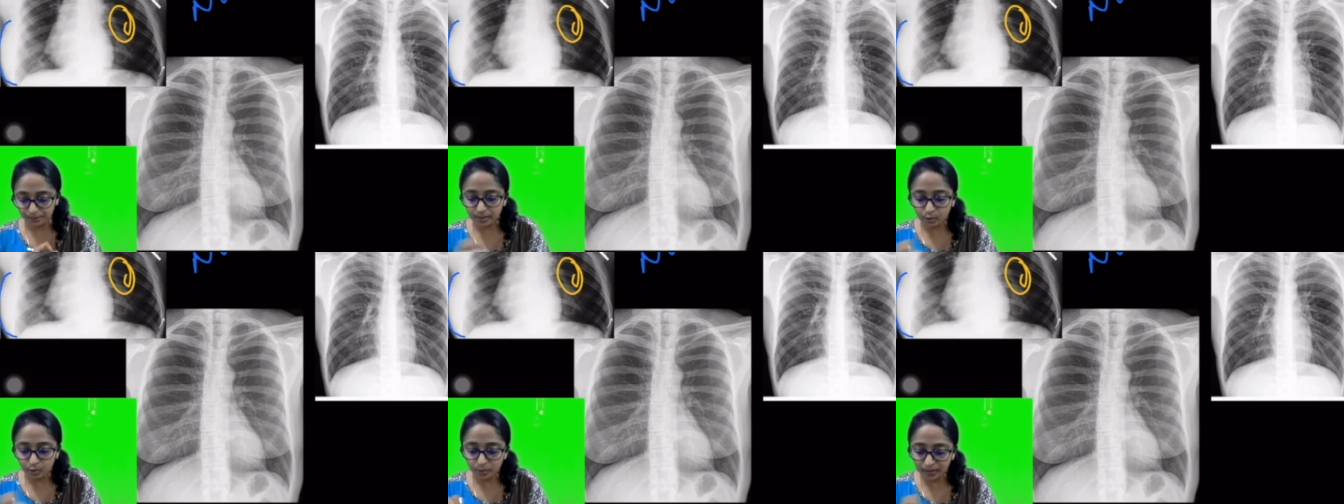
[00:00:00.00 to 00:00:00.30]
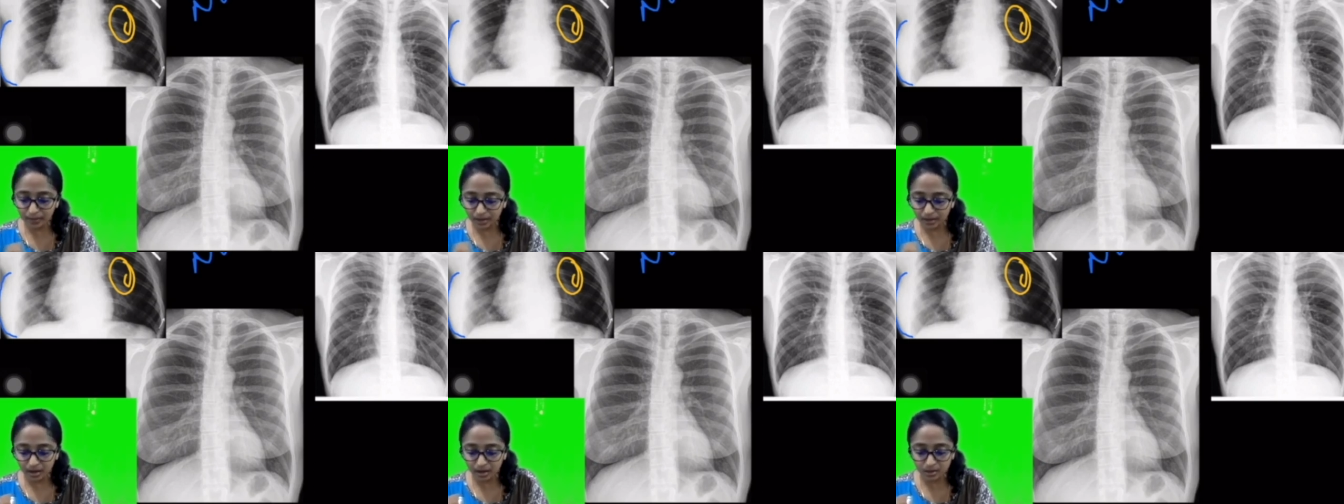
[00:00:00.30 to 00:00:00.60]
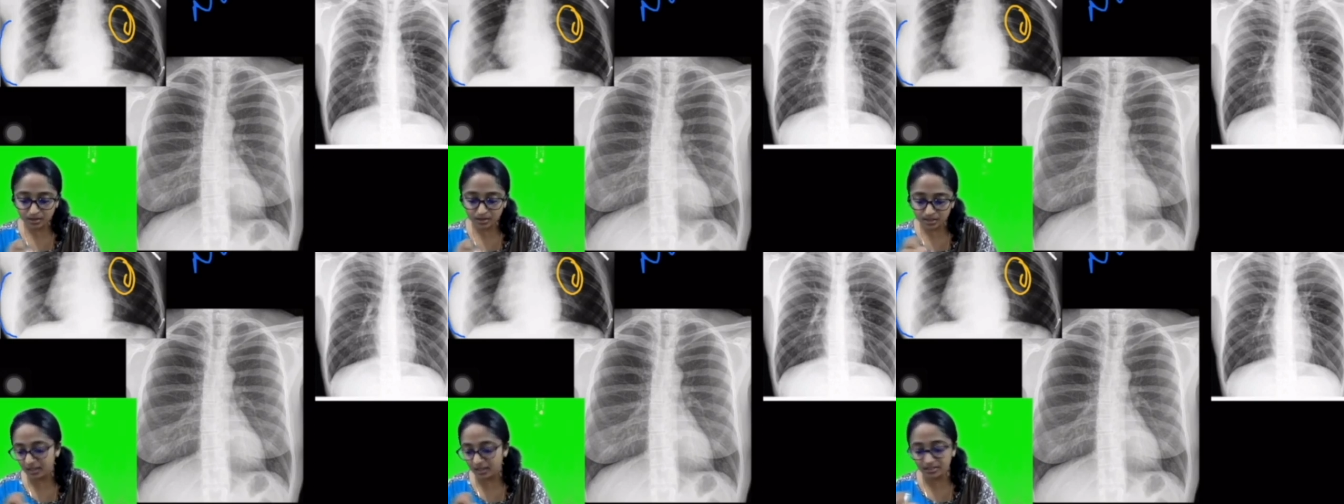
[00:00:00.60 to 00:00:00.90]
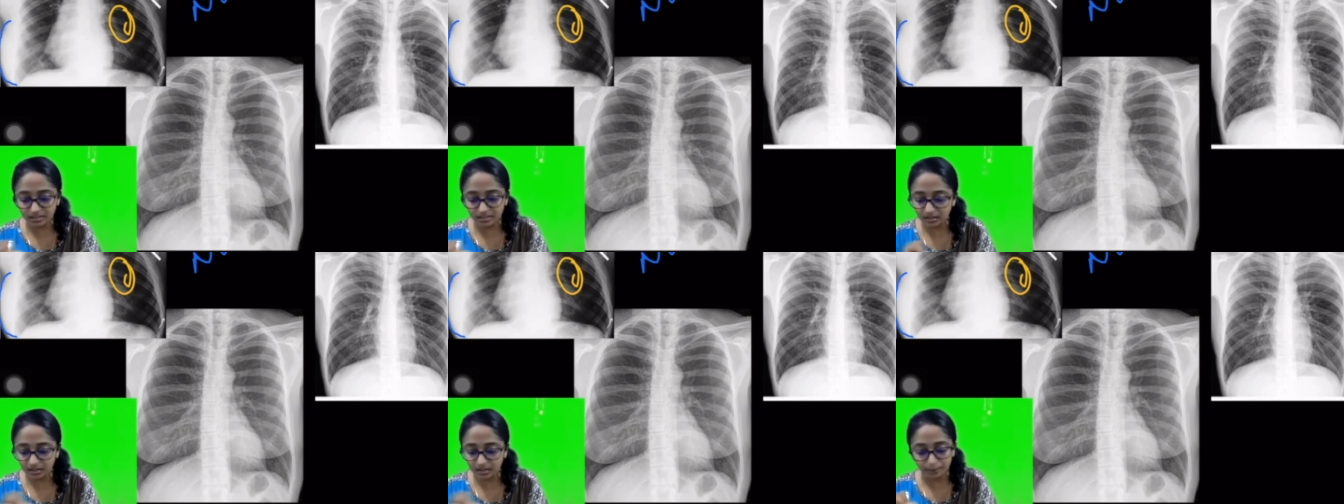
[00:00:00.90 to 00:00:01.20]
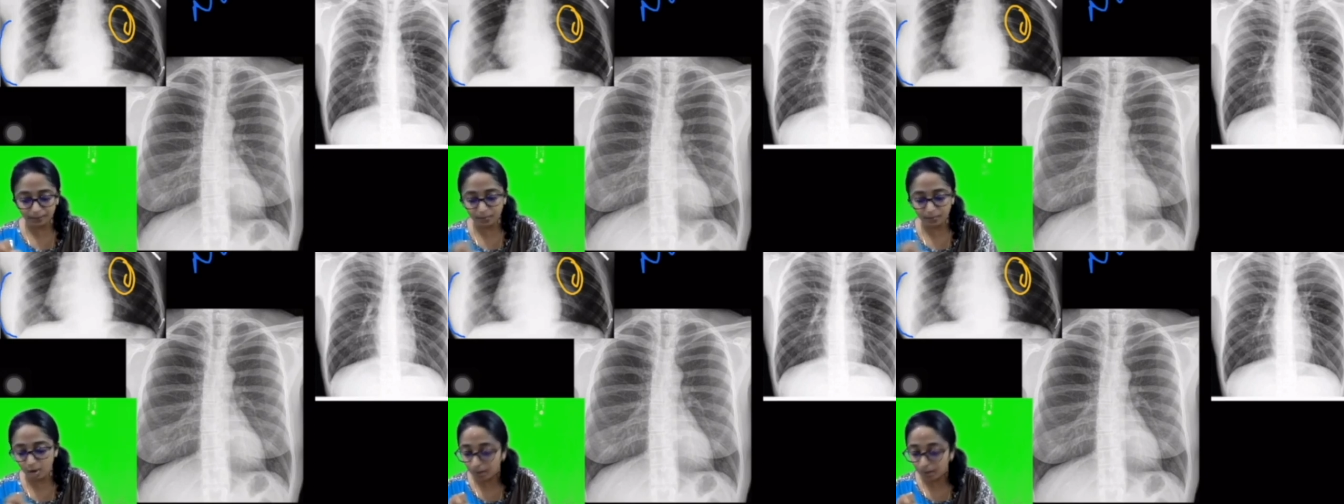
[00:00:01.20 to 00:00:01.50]
Can you make out anything
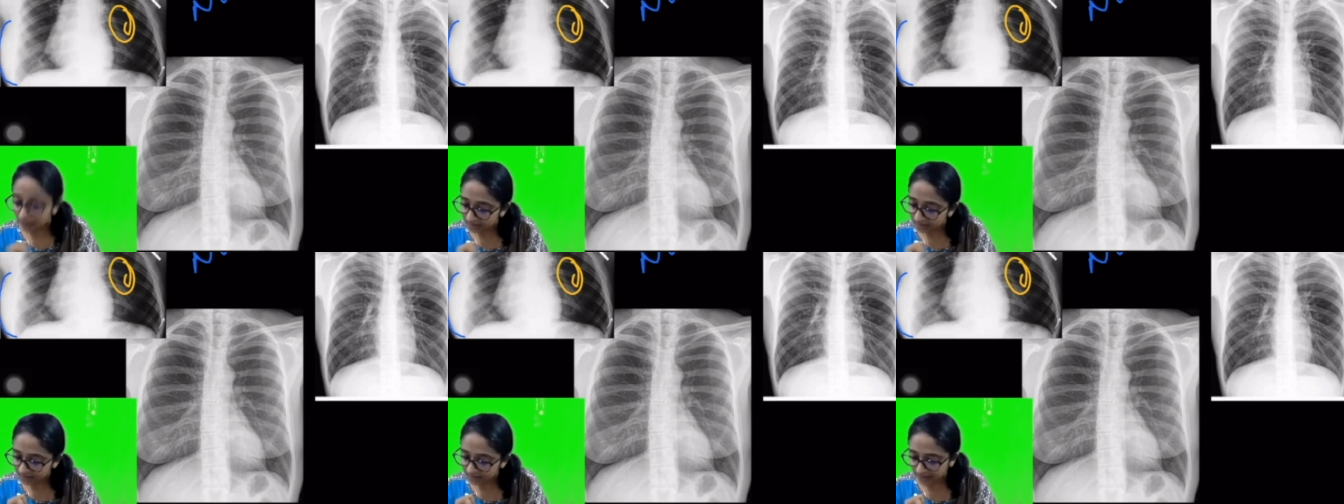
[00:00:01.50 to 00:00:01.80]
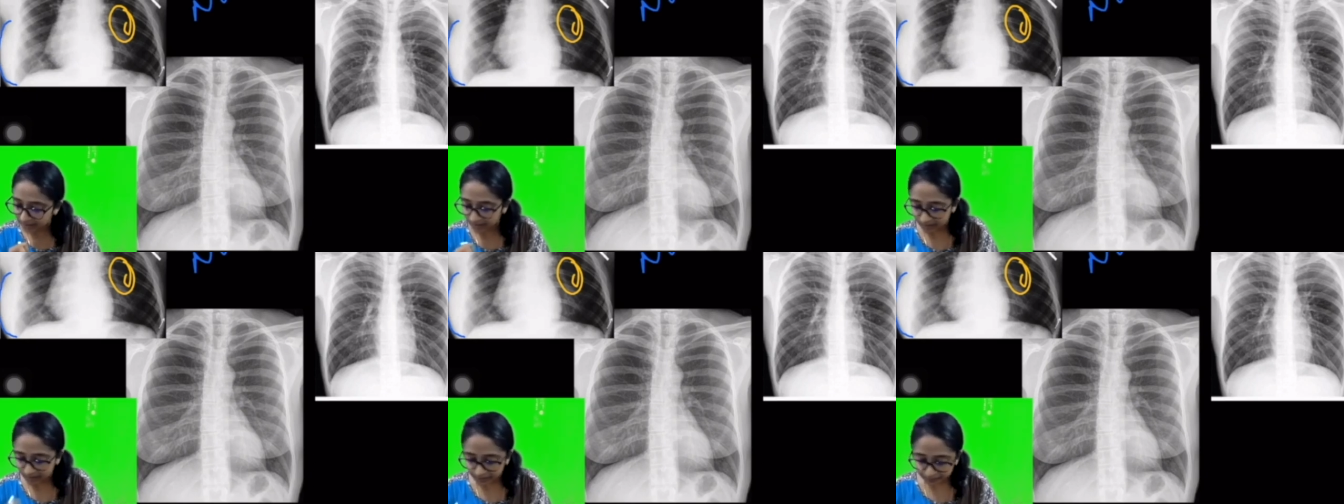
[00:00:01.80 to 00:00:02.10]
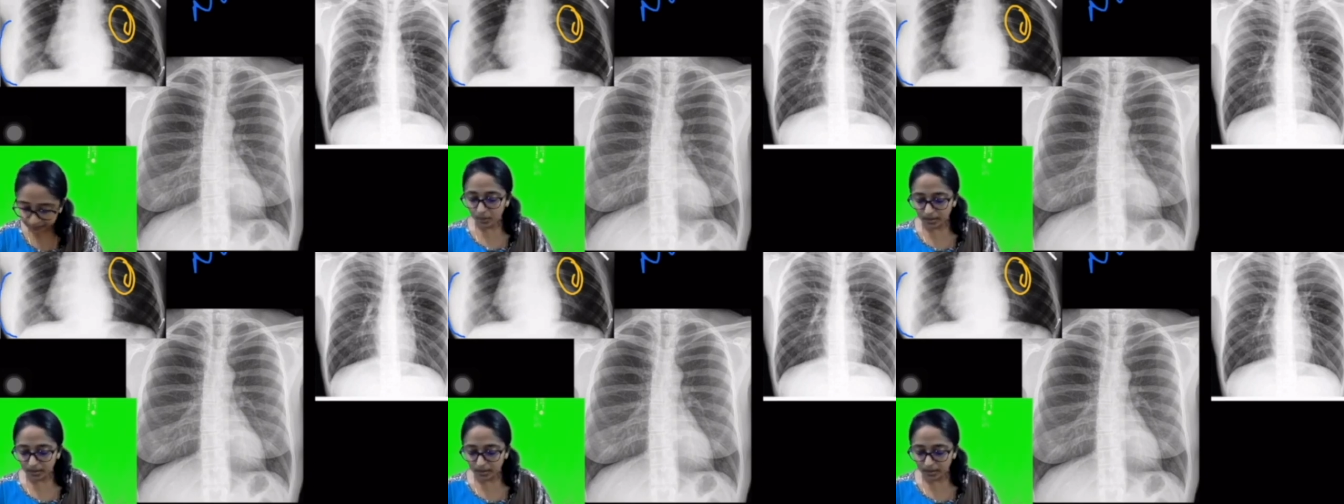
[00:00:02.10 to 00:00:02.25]
abnormal in that?